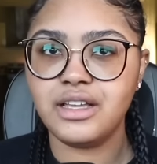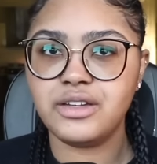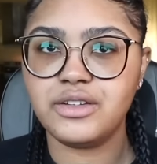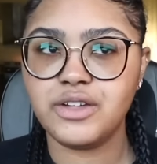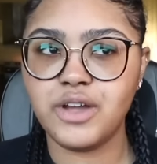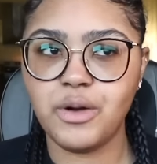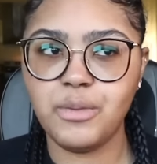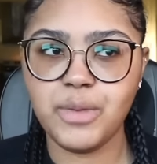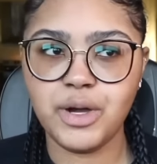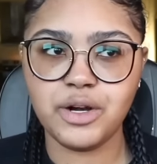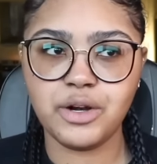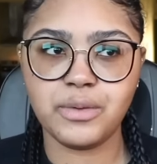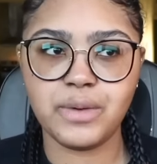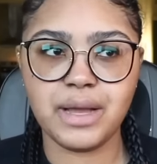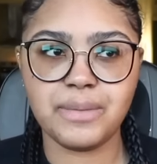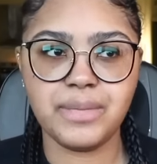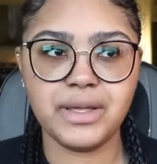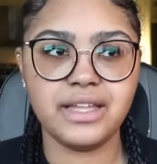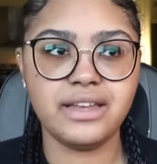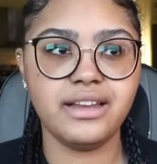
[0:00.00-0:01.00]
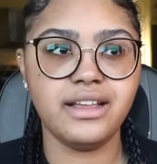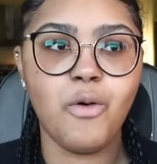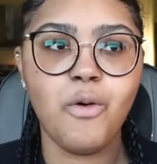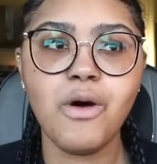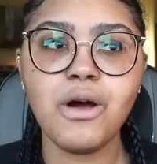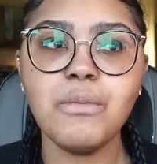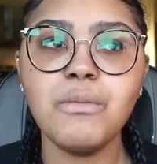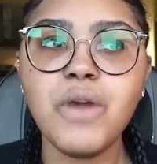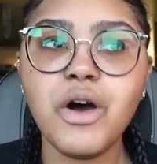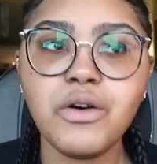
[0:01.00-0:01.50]
no murder weapon,
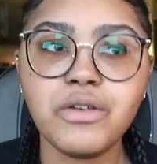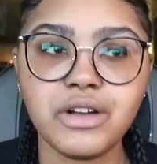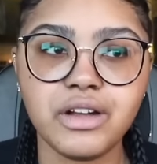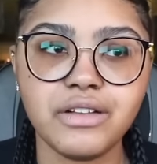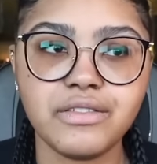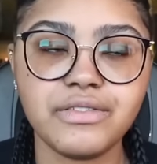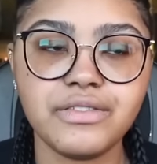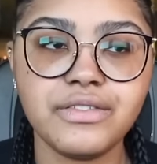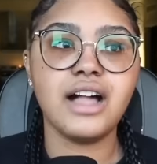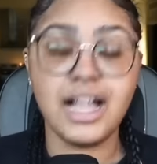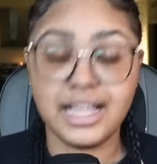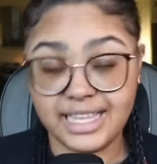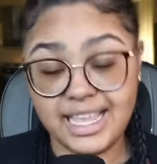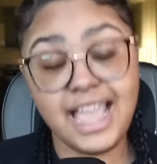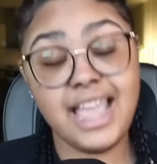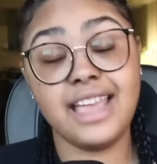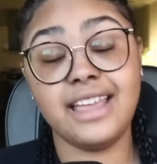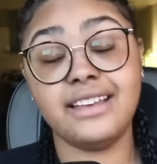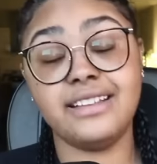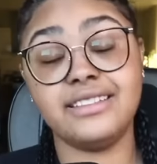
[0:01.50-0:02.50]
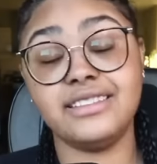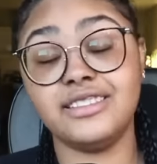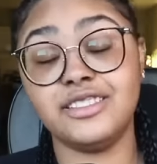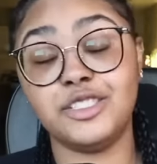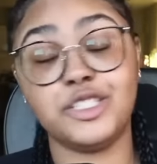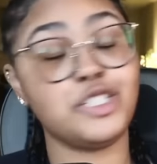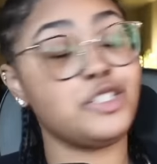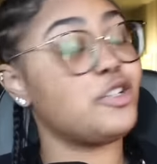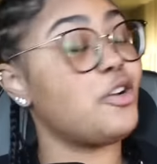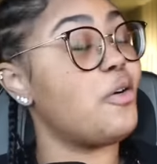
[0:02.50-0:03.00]
or motive. Again,
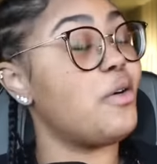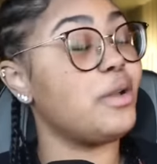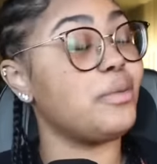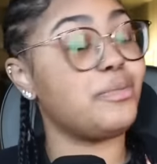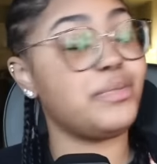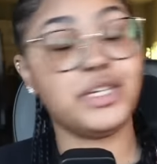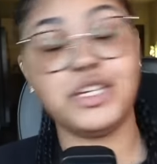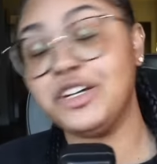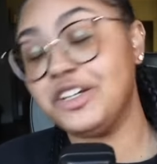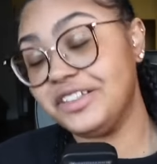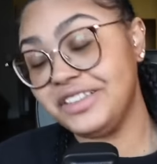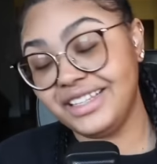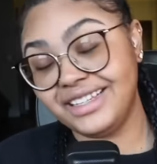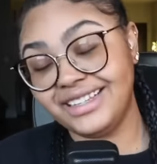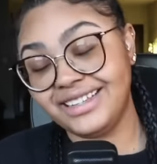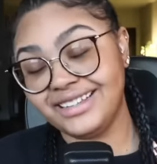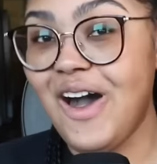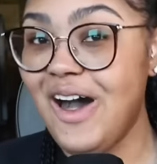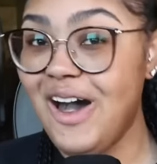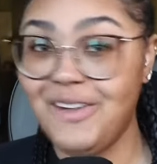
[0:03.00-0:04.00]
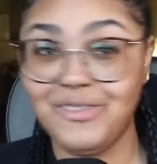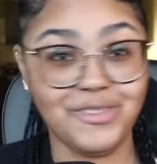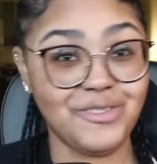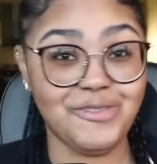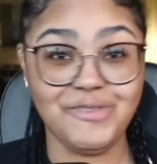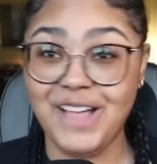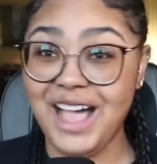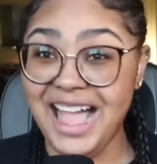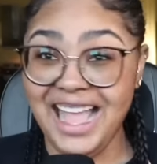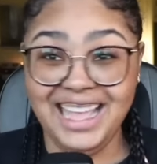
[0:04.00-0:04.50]
just going purely off
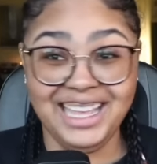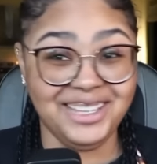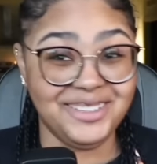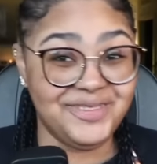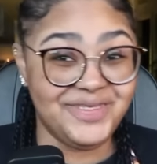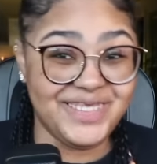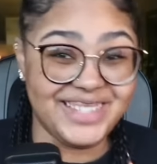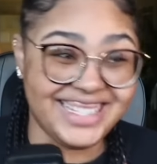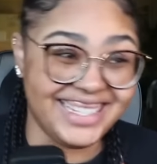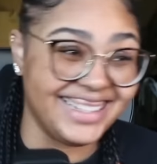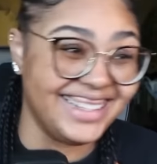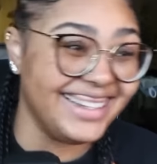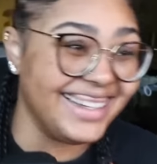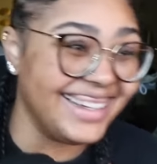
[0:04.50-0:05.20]
of vibes.